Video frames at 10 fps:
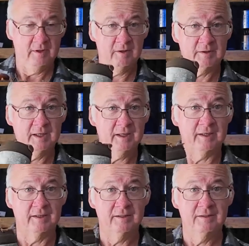
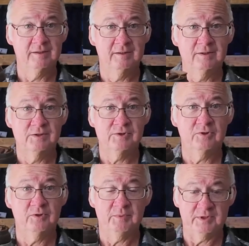Okay,
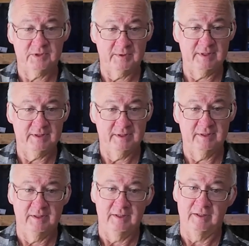short but sweet.
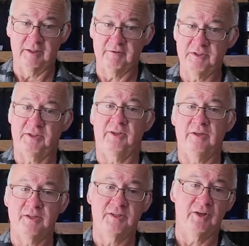The
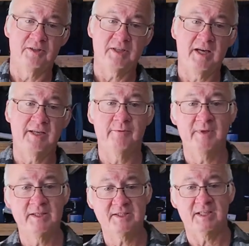crystallized titanium
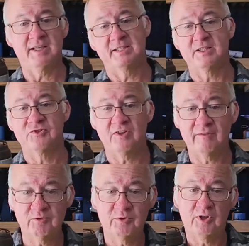insulated
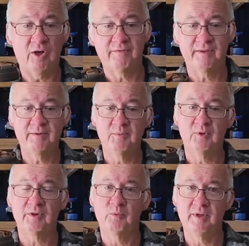travel coffee
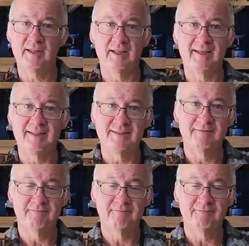mug with lid.